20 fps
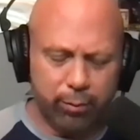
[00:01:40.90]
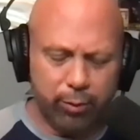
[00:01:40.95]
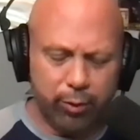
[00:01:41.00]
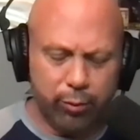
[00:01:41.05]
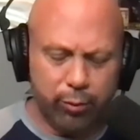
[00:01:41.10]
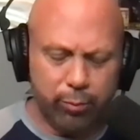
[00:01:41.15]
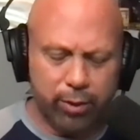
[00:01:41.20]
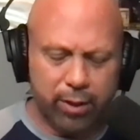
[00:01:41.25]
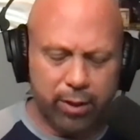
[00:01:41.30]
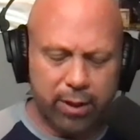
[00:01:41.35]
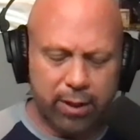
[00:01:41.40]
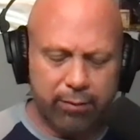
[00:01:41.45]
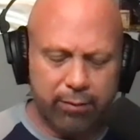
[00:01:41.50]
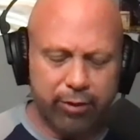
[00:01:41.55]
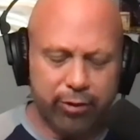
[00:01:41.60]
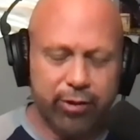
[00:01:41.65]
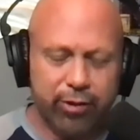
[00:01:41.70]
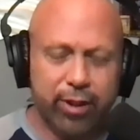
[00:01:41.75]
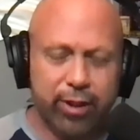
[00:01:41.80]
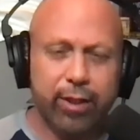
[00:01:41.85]
you, but
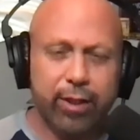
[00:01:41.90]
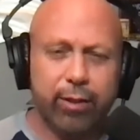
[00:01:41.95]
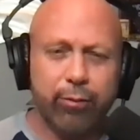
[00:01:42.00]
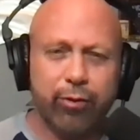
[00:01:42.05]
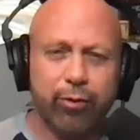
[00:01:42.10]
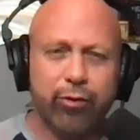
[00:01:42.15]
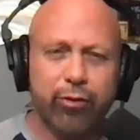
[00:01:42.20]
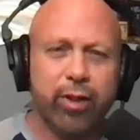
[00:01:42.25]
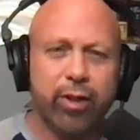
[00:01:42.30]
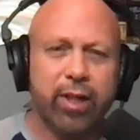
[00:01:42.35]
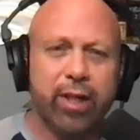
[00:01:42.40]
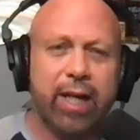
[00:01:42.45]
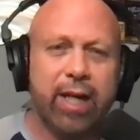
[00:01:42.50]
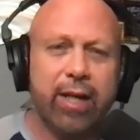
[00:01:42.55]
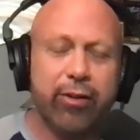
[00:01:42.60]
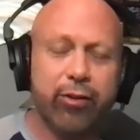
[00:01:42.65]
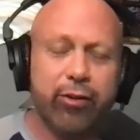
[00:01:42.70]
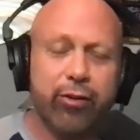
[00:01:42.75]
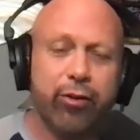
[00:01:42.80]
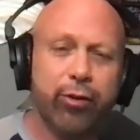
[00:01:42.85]
obviously it was it
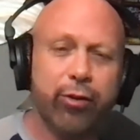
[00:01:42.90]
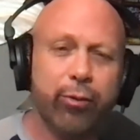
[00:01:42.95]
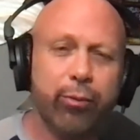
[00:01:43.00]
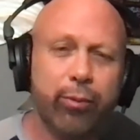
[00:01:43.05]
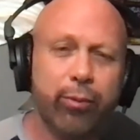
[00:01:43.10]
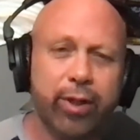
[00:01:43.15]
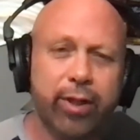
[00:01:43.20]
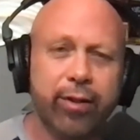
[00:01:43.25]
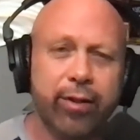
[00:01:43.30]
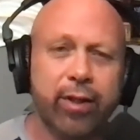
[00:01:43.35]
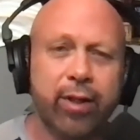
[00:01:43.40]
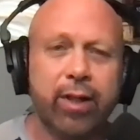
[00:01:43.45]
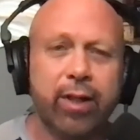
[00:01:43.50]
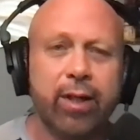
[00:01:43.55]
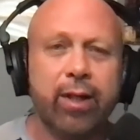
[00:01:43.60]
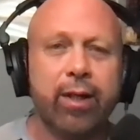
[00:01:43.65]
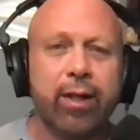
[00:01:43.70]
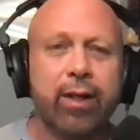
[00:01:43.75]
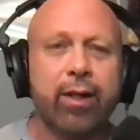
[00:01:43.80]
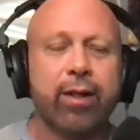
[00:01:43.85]
had to do with
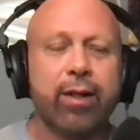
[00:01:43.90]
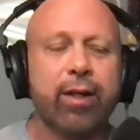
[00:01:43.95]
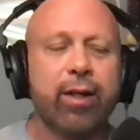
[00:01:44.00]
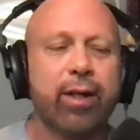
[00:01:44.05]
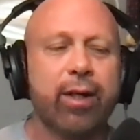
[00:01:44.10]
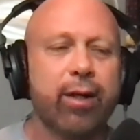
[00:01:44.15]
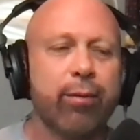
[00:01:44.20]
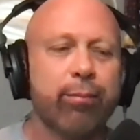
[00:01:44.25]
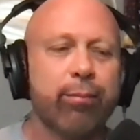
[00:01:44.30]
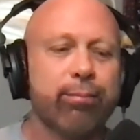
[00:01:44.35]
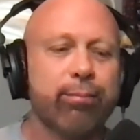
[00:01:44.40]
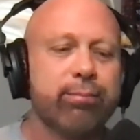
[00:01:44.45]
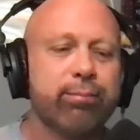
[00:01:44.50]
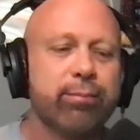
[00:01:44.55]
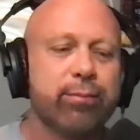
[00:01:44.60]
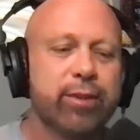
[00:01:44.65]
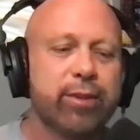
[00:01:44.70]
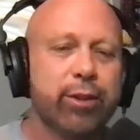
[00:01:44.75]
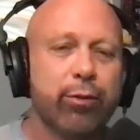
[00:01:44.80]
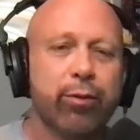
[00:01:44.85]
um,
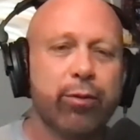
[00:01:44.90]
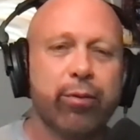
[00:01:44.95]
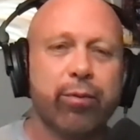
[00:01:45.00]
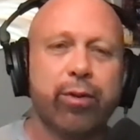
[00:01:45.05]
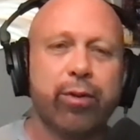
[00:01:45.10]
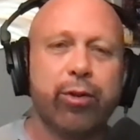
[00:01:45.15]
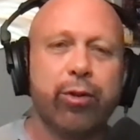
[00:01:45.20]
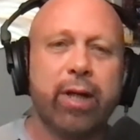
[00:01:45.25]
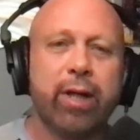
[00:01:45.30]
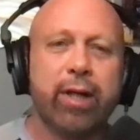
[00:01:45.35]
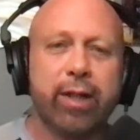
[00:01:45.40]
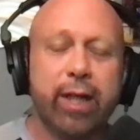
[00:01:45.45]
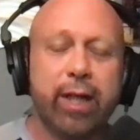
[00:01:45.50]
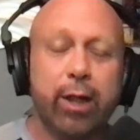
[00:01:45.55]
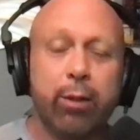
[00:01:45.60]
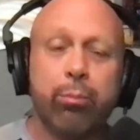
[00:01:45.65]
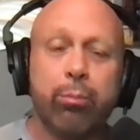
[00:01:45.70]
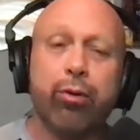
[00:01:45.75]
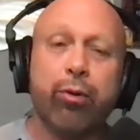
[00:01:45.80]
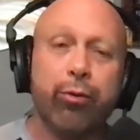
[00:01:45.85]
there were you had
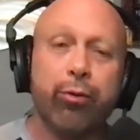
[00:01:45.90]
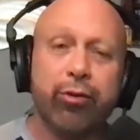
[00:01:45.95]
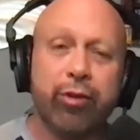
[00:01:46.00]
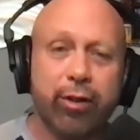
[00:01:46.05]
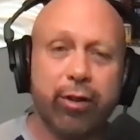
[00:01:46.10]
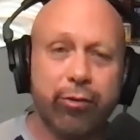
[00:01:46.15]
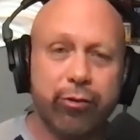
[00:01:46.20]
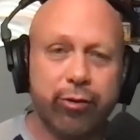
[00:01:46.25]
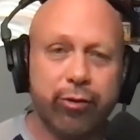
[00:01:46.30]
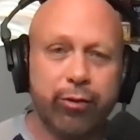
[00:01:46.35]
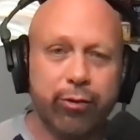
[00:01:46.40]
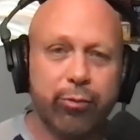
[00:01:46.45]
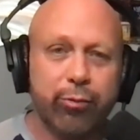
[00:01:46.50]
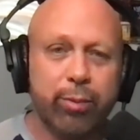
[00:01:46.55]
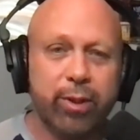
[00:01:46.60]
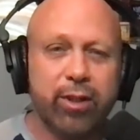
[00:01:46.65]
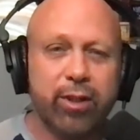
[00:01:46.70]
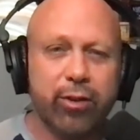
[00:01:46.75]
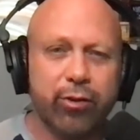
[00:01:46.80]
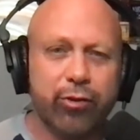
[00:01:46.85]
gay protesters
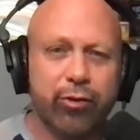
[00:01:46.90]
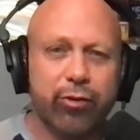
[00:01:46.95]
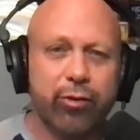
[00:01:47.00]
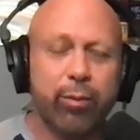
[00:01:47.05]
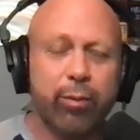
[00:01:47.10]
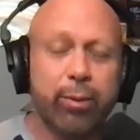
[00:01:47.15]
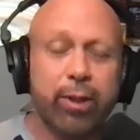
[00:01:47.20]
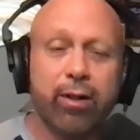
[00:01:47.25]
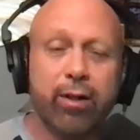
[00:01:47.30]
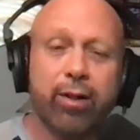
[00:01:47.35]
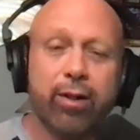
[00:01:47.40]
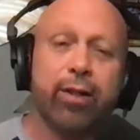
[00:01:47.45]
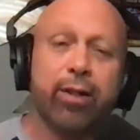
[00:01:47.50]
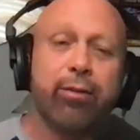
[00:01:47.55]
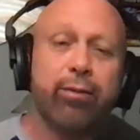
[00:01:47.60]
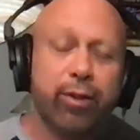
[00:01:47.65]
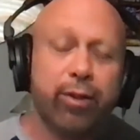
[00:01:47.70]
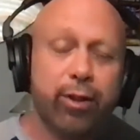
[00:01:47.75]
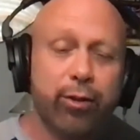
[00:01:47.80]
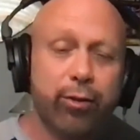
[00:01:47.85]
because apparently you know